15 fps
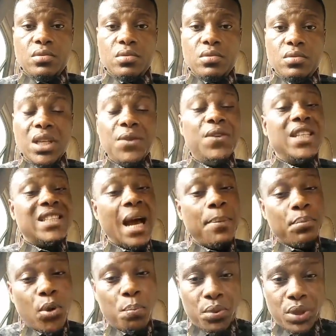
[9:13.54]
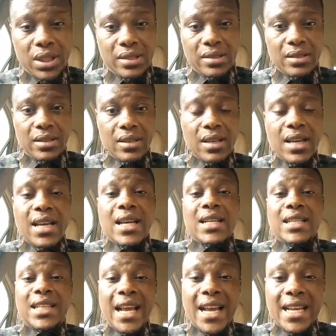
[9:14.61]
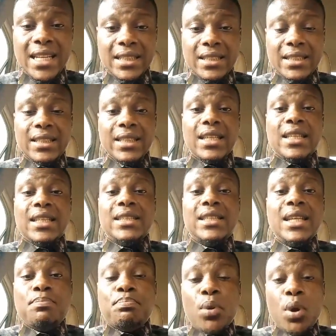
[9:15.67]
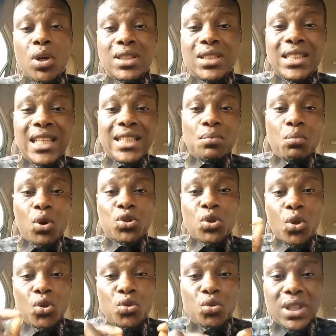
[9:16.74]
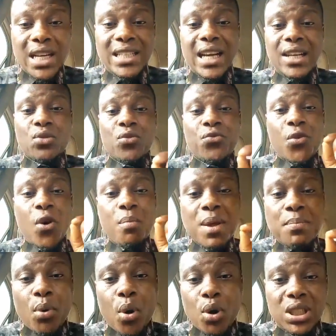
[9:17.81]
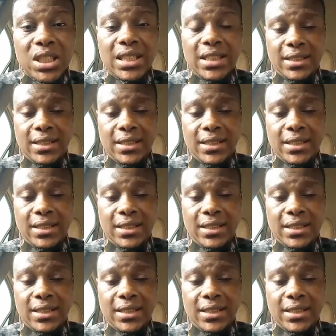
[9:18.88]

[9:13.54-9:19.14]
if it is appropriate, then the both states must come together to form a body